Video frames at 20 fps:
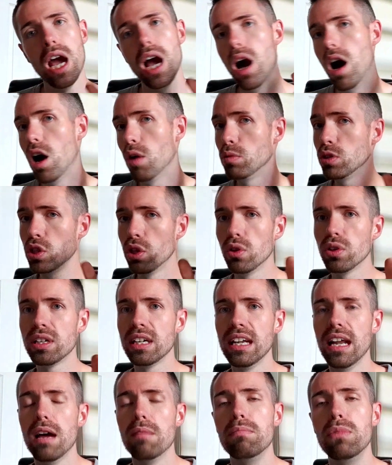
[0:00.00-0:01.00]
I was
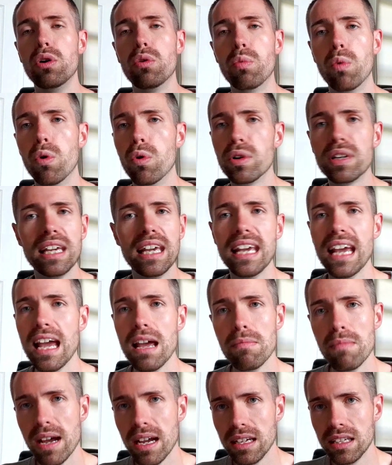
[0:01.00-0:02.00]
looking at a Milwaukee
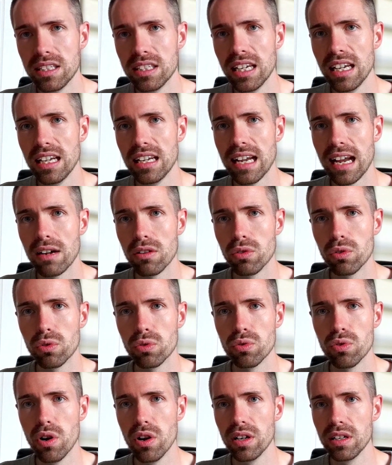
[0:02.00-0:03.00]
M18 angle
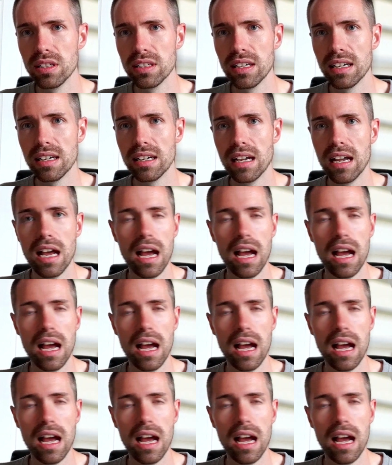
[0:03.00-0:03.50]
grinder,